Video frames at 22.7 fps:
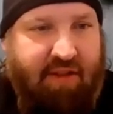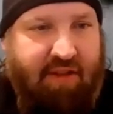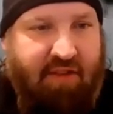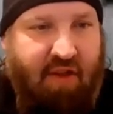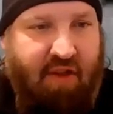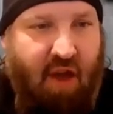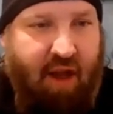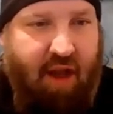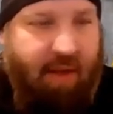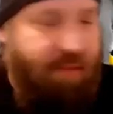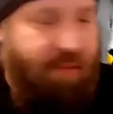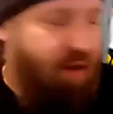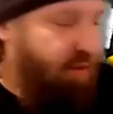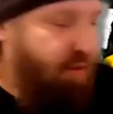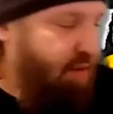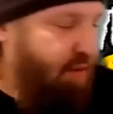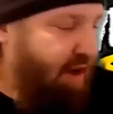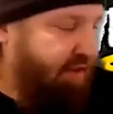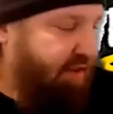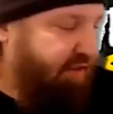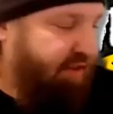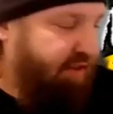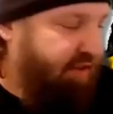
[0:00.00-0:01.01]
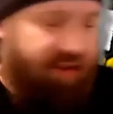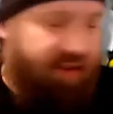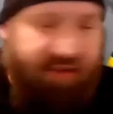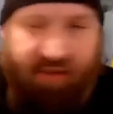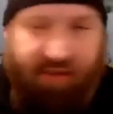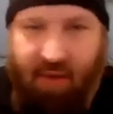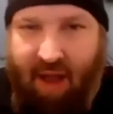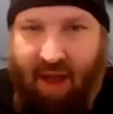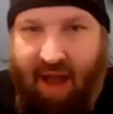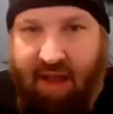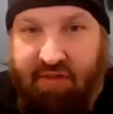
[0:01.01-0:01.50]
Let's talk about wrestling."
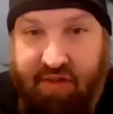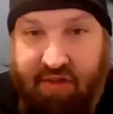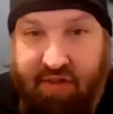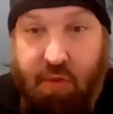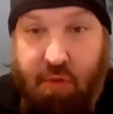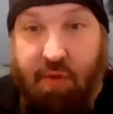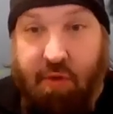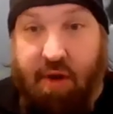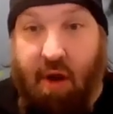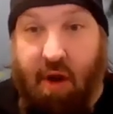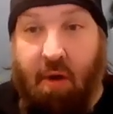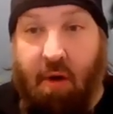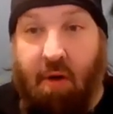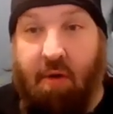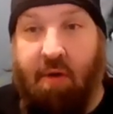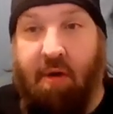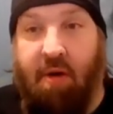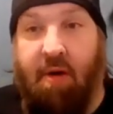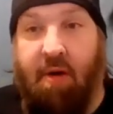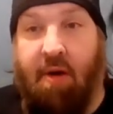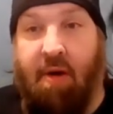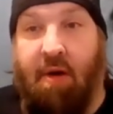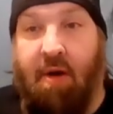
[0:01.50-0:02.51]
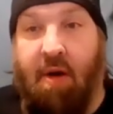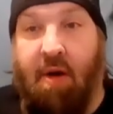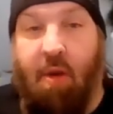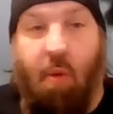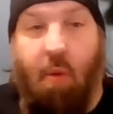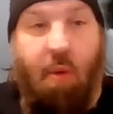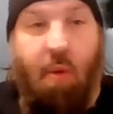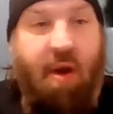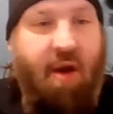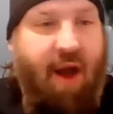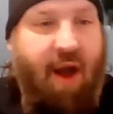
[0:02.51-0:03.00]
So, as you know,
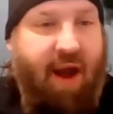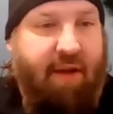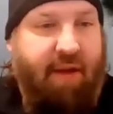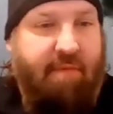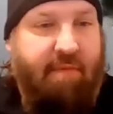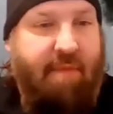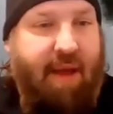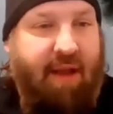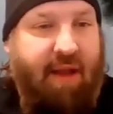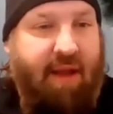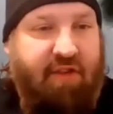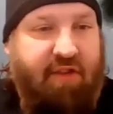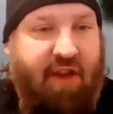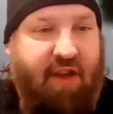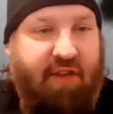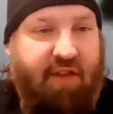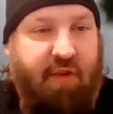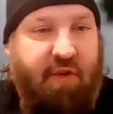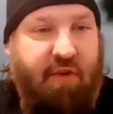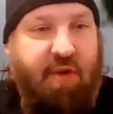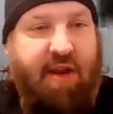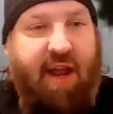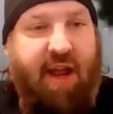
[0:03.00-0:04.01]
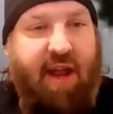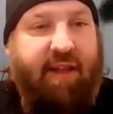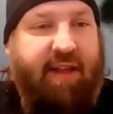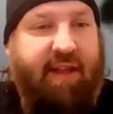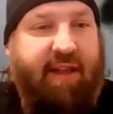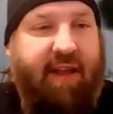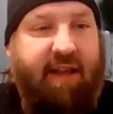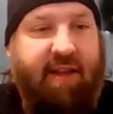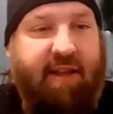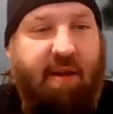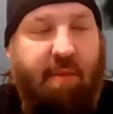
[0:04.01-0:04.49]
we're out of Manchester, United
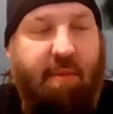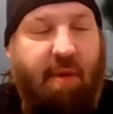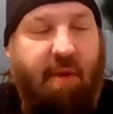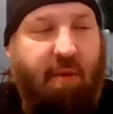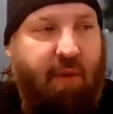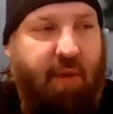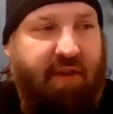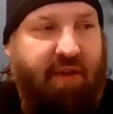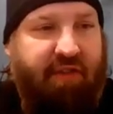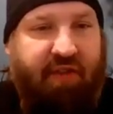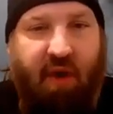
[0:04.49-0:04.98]
Kingdom, and we